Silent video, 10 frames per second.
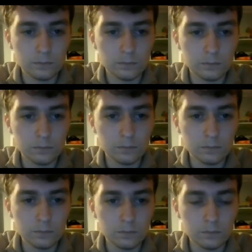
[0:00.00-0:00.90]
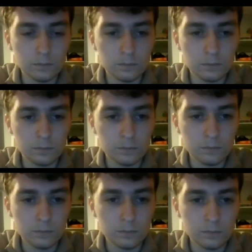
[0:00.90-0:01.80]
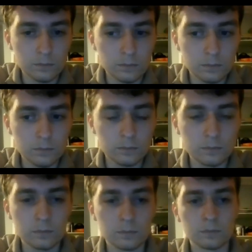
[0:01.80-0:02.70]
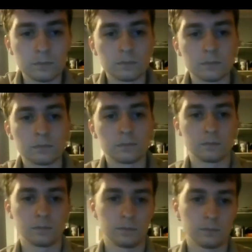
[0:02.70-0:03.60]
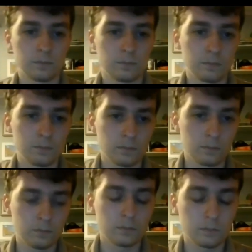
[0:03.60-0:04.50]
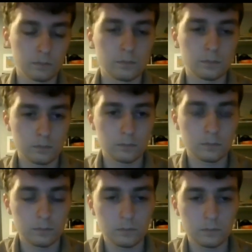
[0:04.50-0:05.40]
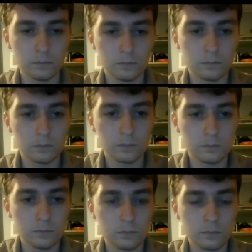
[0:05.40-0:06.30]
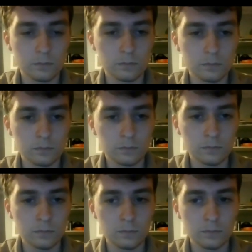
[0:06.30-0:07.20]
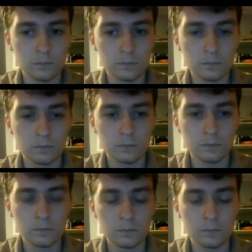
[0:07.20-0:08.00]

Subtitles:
(not speaking)